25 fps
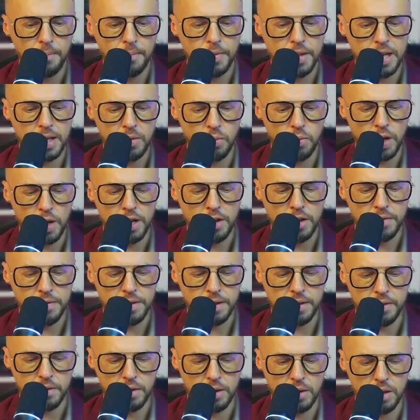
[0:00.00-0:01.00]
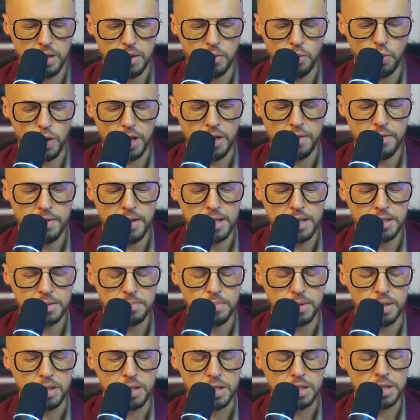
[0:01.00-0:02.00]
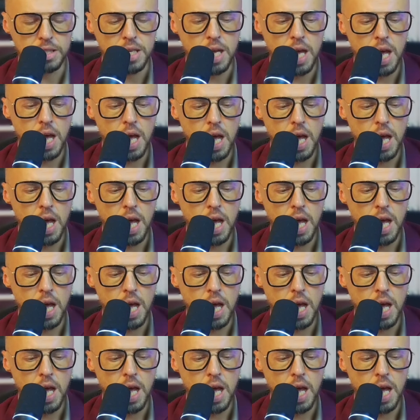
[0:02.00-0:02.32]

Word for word: in one of uh, in one of his books